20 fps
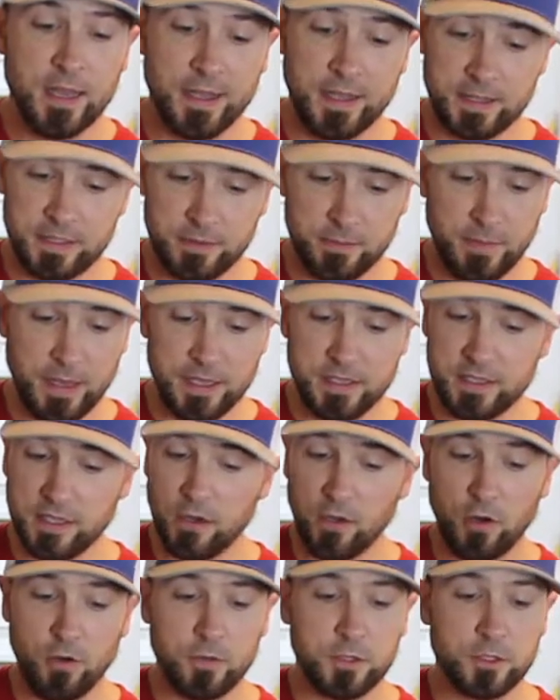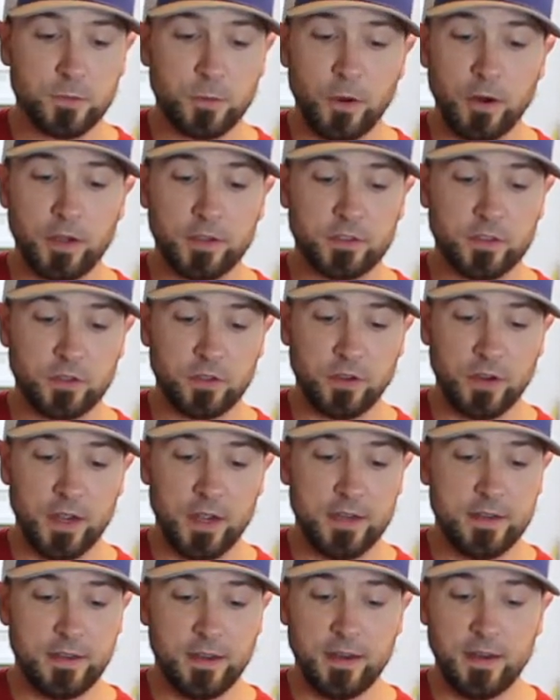It's amazing, all of his products are
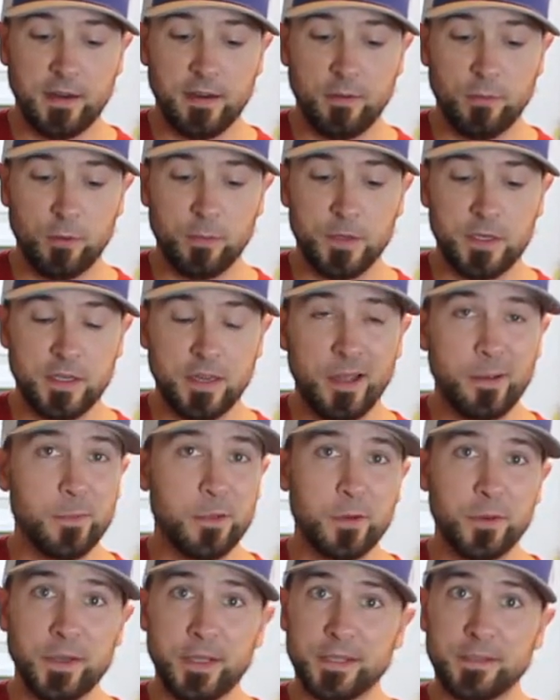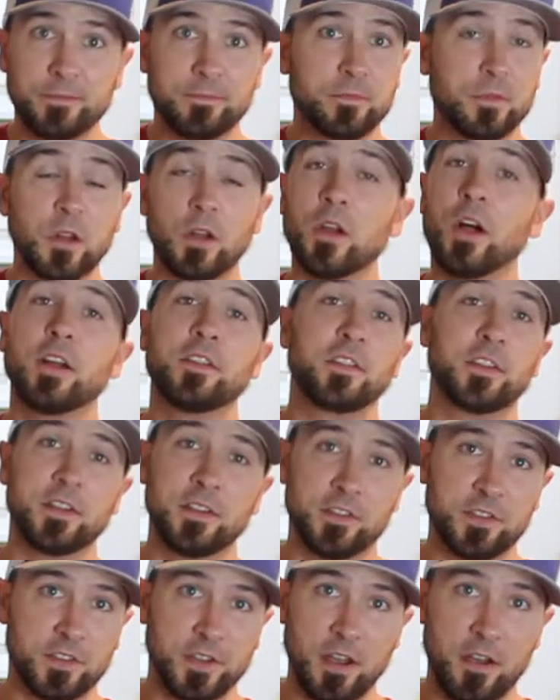great, and we'll be debuting lots of
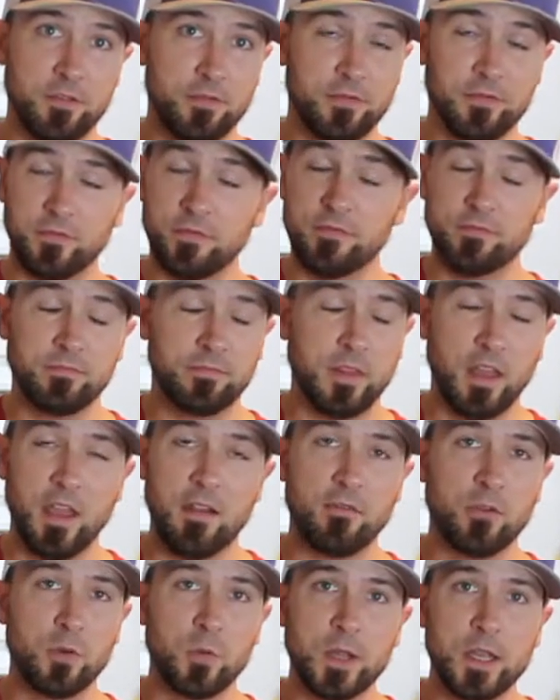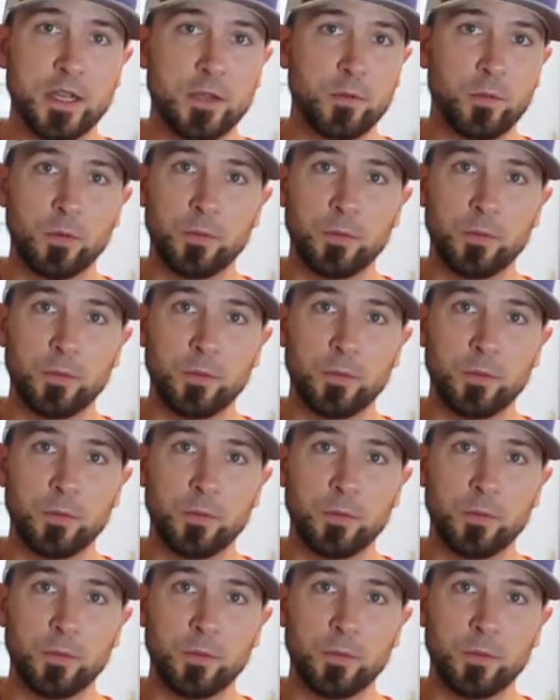his stuff every week.